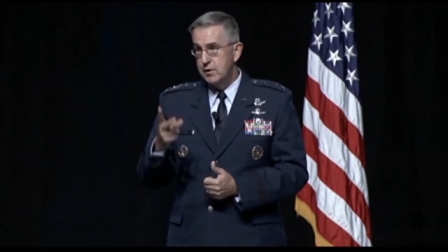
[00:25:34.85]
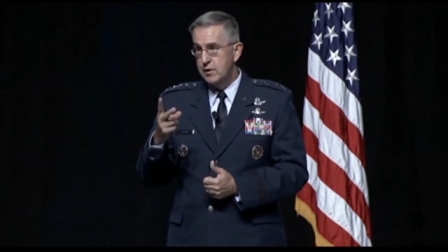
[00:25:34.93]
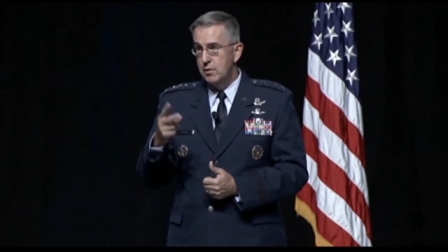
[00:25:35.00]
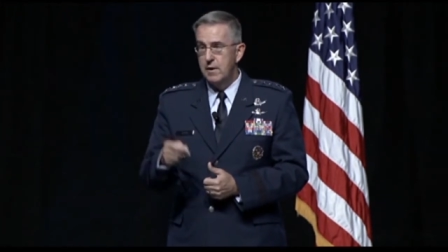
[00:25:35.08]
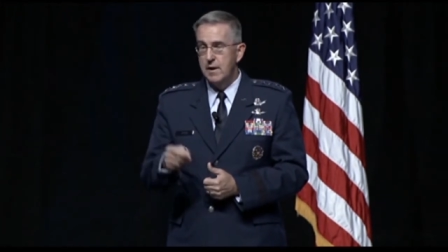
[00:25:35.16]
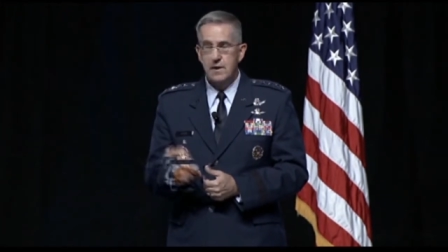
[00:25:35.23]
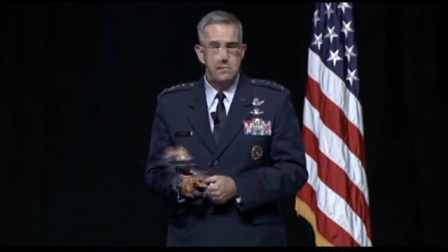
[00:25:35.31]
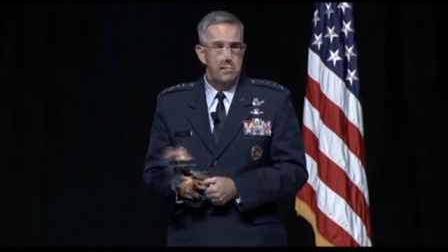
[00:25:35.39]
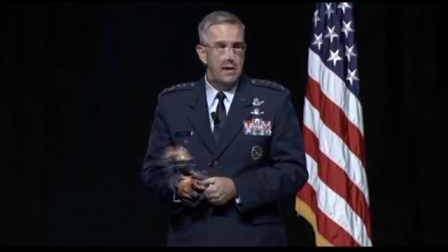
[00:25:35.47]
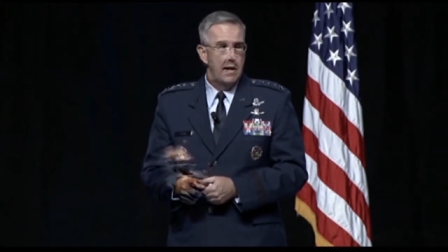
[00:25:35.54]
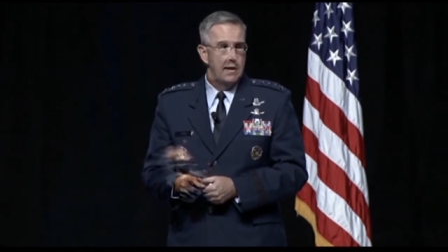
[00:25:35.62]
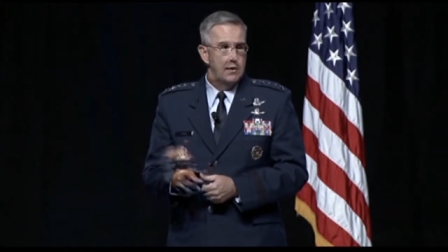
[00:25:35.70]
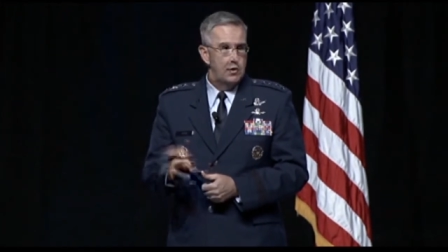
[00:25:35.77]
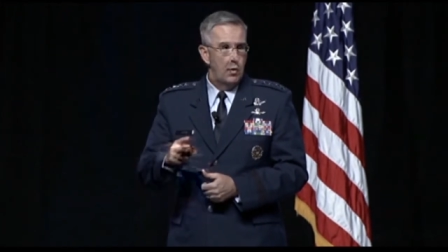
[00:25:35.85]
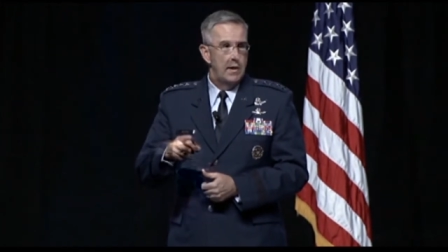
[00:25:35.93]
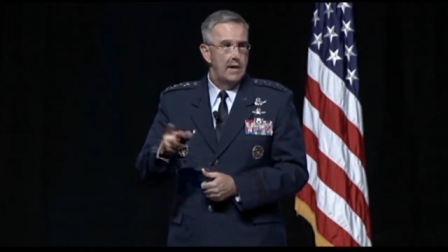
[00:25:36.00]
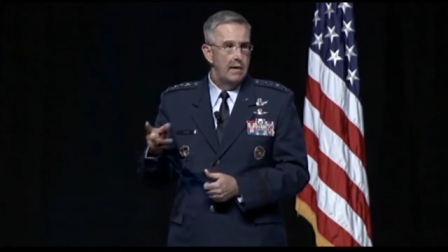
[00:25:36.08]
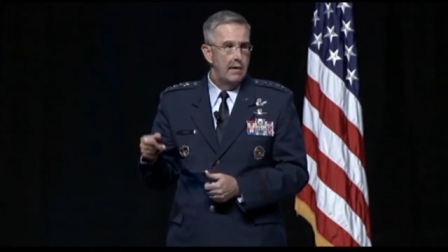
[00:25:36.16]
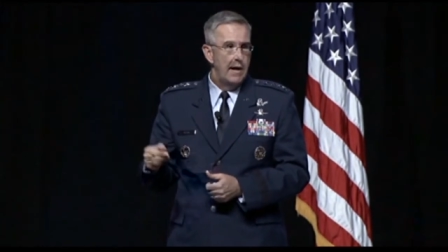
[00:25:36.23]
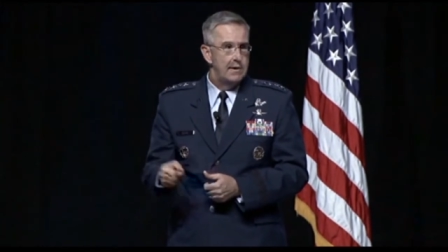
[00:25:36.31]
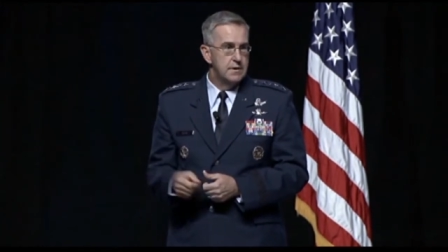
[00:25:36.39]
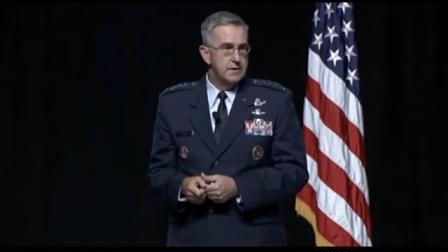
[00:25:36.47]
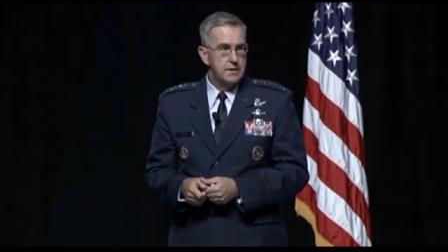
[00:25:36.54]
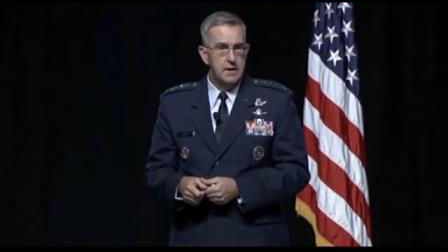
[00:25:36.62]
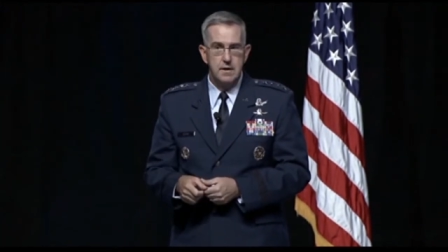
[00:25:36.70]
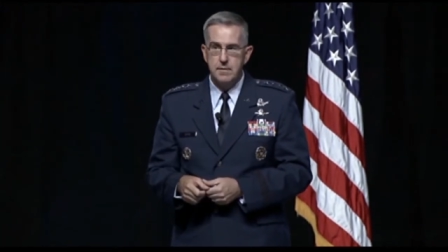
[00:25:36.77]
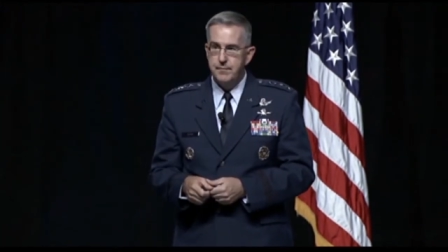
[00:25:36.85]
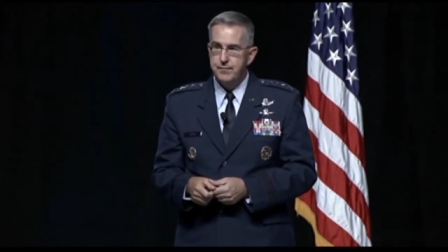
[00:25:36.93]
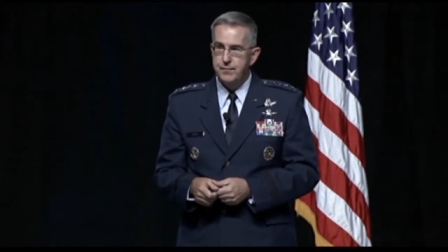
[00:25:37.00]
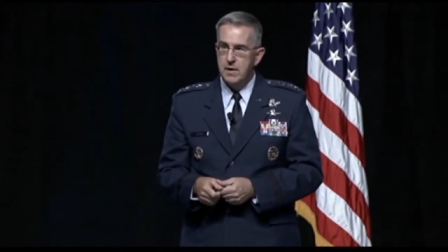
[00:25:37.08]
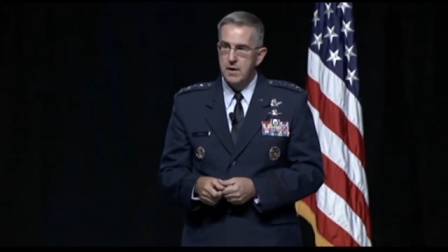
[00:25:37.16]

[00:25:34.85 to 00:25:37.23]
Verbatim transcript: First two letters, to be honest, joint interagency.